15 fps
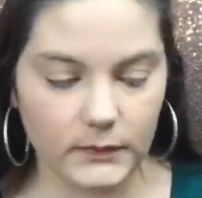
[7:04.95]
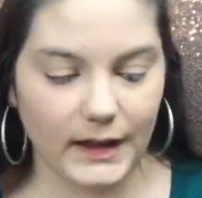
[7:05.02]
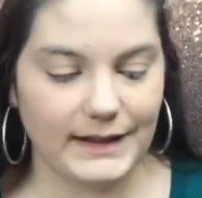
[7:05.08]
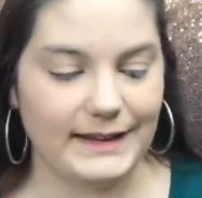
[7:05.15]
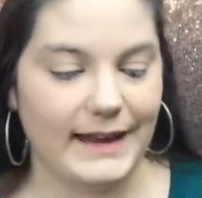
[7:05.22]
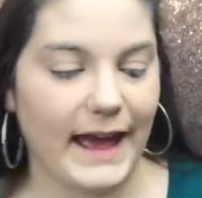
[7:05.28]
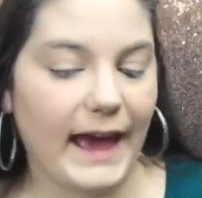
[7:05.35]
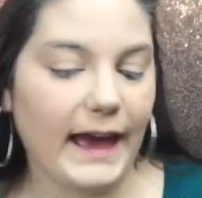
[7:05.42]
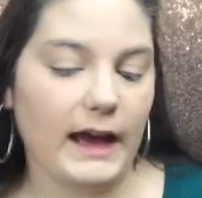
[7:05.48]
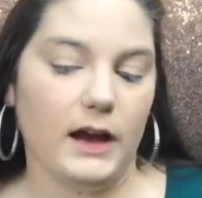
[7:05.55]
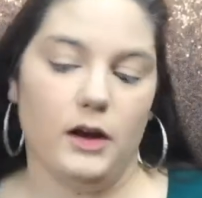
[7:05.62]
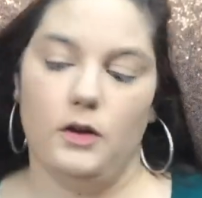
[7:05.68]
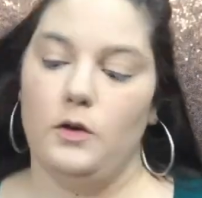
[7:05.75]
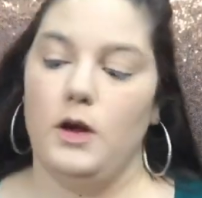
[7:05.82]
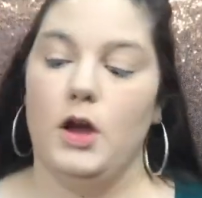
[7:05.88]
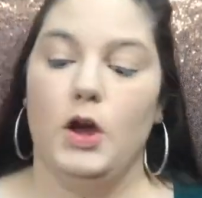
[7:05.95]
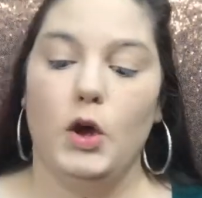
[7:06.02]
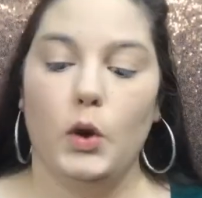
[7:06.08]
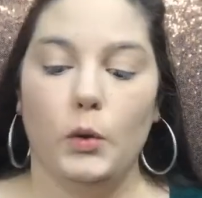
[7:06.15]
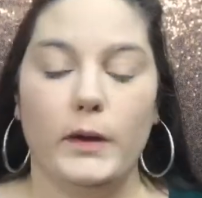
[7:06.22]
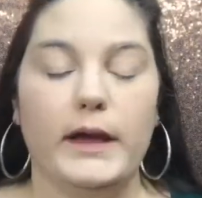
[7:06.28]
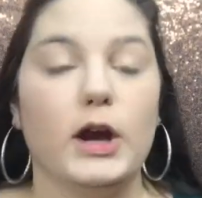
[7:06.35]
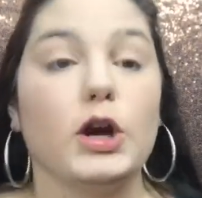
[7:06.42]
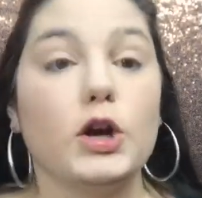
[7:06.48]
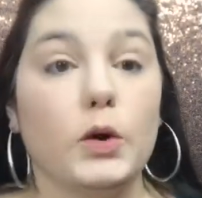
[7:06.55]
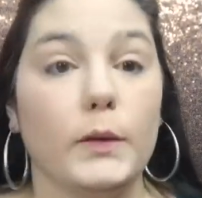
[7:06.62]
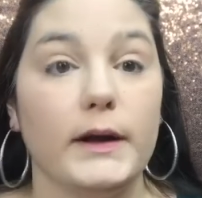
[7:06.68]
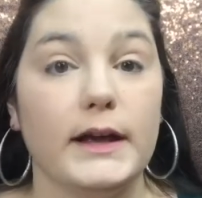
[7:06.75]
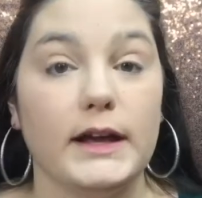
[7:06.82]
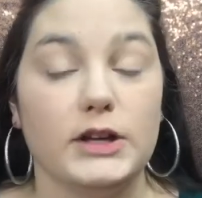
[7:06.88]
Now we are
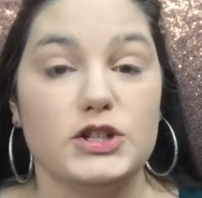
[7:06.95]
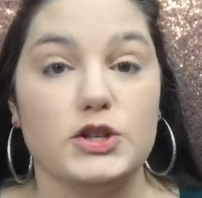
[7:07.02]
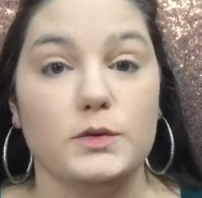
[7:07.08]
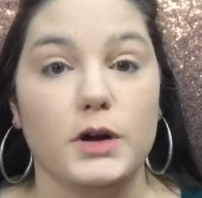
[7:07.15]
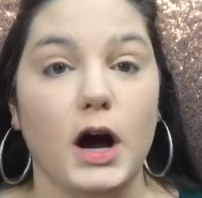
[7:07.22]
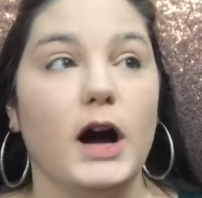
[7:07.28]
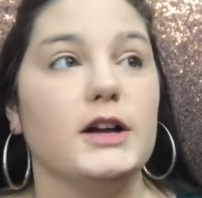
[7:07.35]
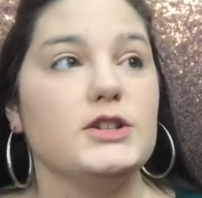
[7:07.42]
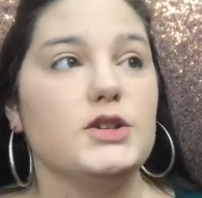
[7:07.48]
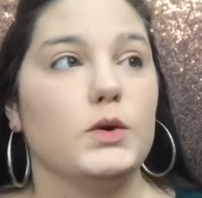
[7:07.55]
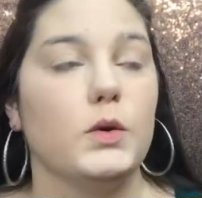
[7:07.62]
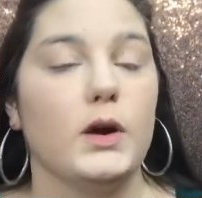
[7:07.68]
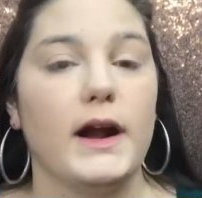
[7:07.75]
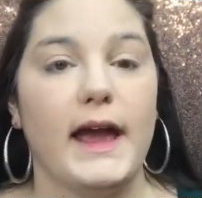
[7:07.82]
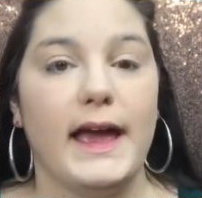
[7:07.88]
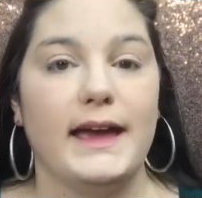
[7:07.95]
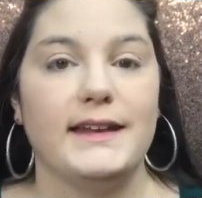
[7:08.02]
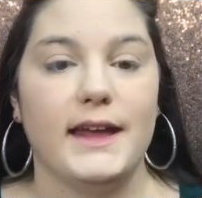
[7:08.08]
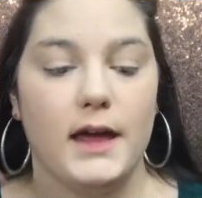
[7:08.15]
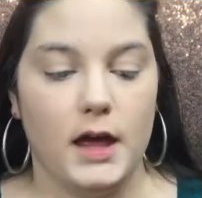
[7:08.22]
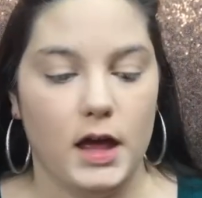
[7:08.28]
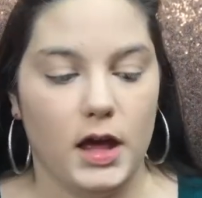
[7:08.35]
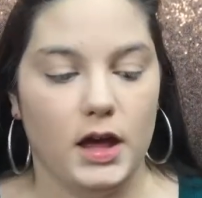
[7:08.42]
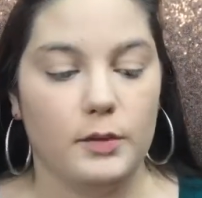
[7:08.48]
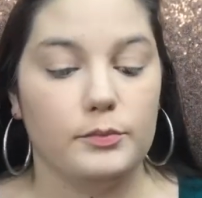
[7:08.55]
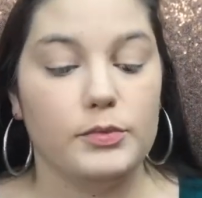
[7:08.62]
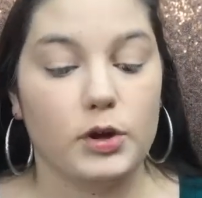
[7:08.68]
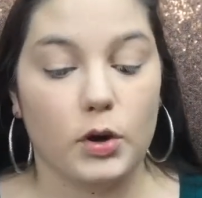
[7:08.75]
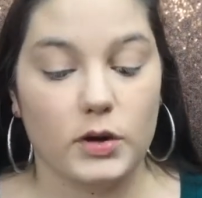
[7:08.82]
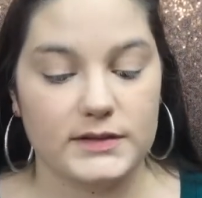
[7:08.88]
going to contour and
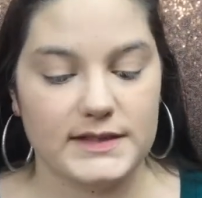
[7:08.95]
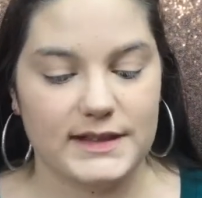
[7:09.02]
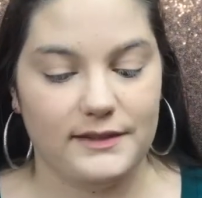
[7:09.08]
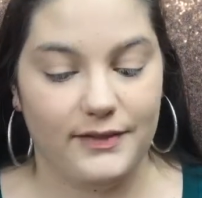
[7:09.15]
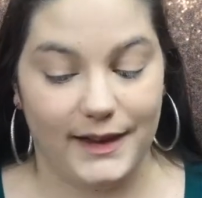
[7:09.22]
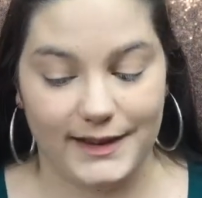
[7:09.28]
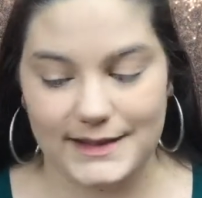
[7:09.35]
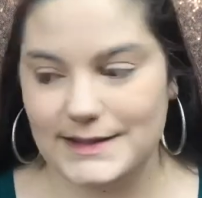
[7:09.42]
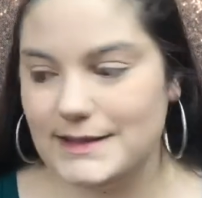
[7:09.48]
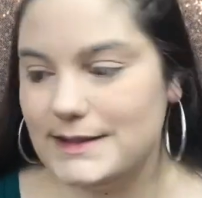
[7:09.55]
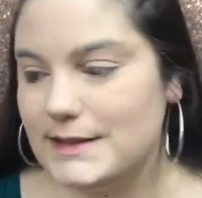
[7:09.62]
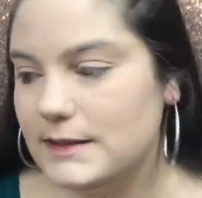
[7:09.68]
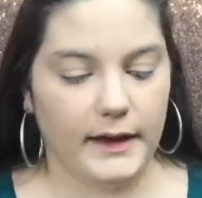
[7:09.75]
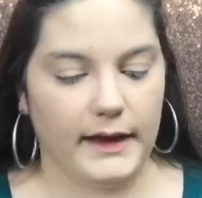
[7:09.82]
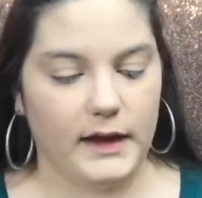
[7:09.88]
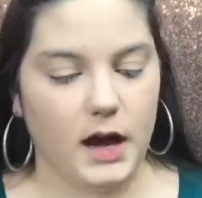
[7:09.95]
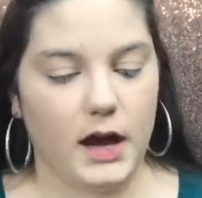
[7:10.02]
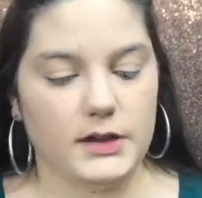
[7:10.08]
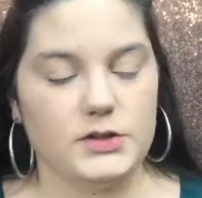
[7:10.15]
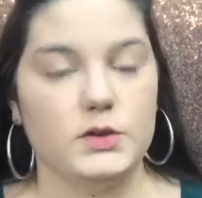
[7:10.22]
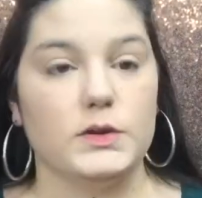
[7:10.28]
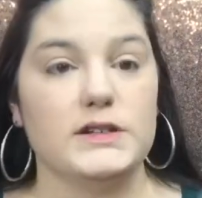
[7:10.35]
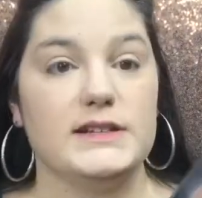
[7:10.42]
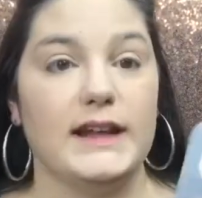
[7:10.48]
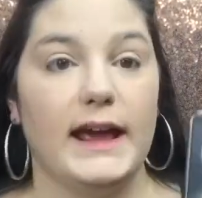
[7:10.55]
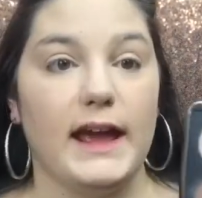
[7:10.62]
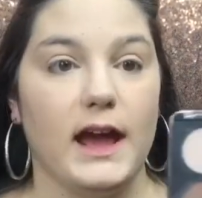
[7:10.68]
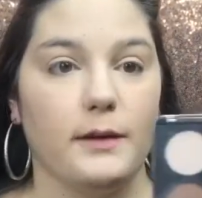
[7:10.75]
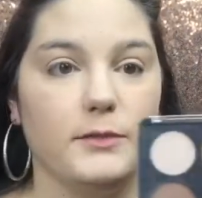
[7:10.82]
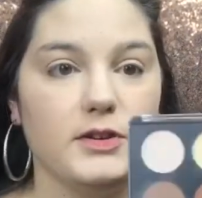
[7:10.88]
bronze the face. Okay, contour today,
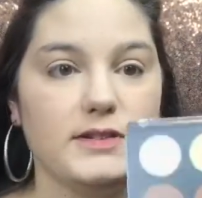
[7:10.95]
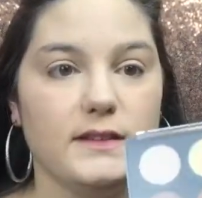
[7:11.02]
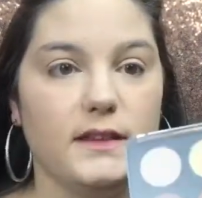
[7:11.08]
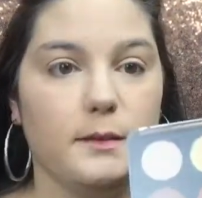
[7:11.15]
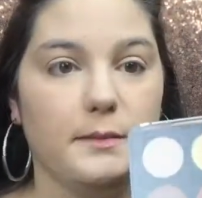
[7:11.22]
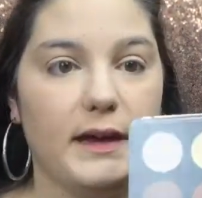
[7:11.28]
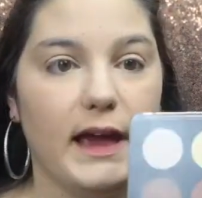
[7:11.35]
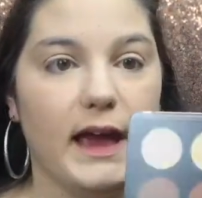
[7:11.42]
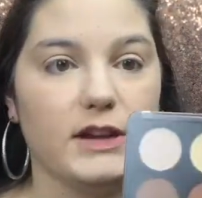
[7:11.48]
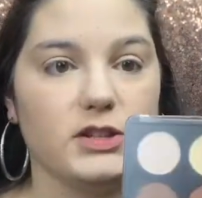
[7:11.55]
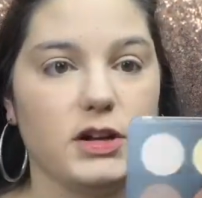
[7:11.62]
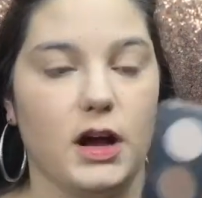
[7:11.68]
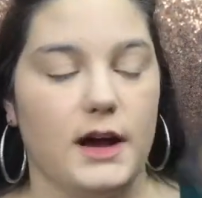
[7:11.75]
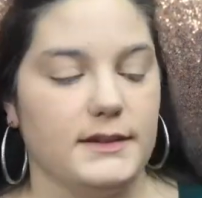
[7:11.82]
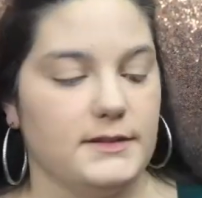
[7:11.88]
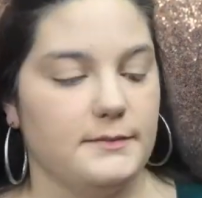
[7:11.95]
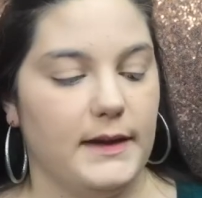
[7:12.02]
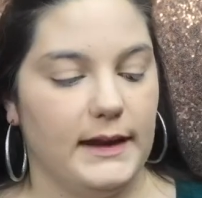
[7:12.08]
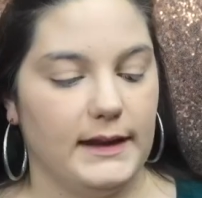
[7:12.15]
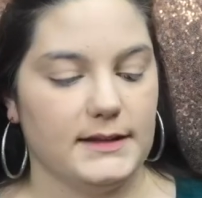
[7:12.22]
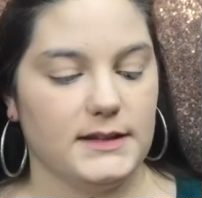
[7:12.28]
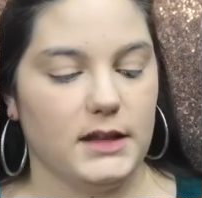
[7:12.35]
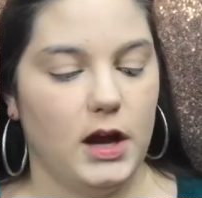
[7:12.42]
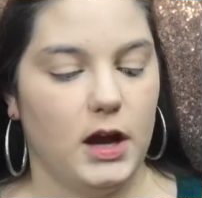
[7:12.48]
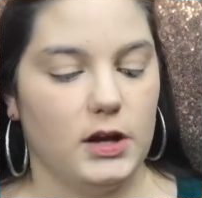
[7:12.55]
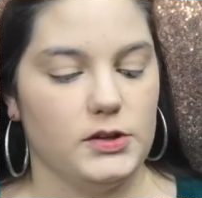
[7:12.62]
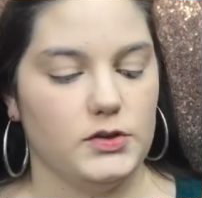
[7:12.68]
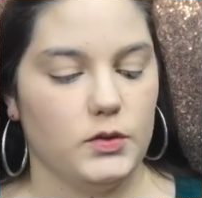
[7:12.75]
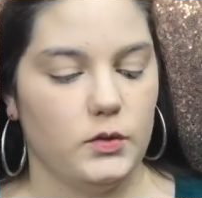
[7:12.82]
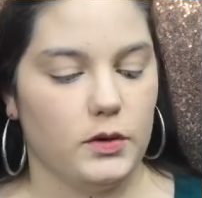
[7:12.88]
I'm using the BH Cosmetics
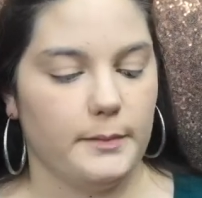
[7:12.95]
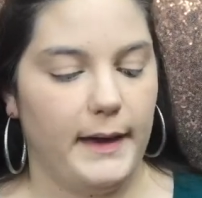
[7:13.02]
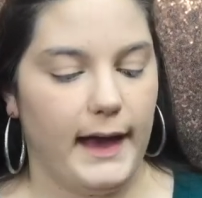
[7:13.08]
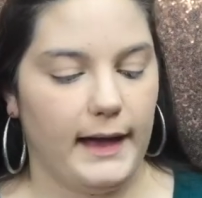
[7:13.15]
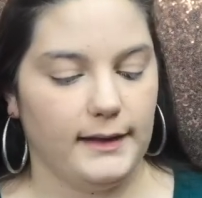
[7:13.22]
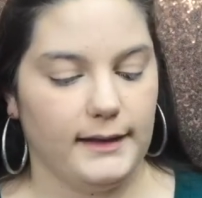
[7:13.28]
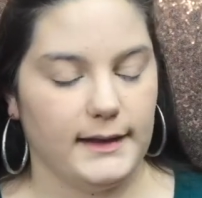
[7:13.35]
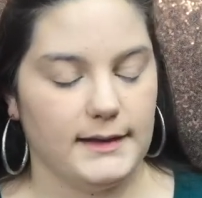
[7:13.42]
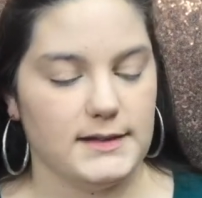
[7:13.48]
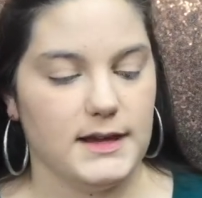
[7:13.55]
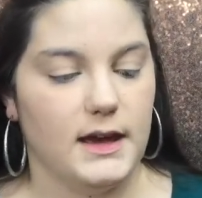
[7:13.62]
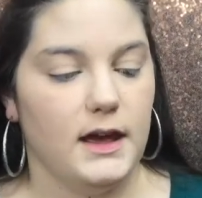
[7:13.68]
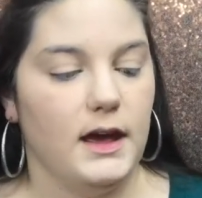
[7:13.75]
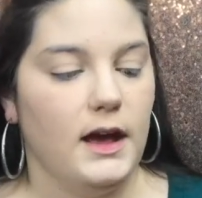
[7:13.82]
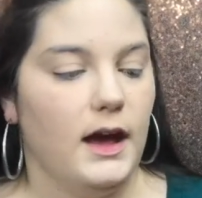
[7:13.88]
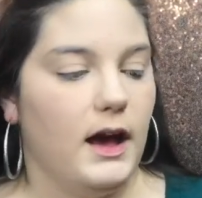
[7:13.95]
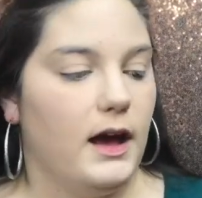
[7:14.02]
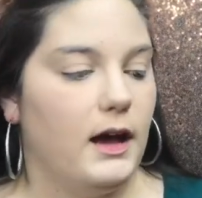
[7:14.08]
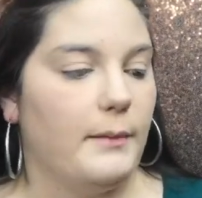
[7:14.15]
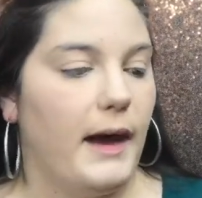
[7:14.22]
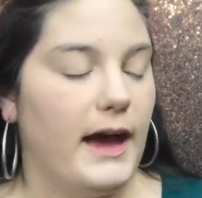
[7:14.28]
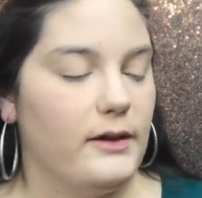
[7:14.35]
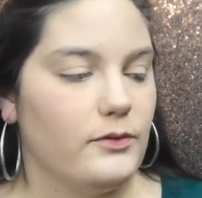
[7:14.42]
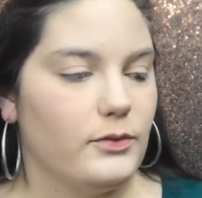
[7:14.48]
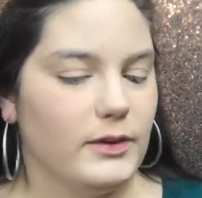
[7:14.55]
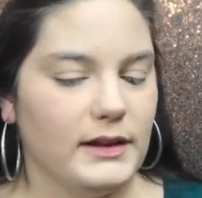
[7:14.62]
contour palette. I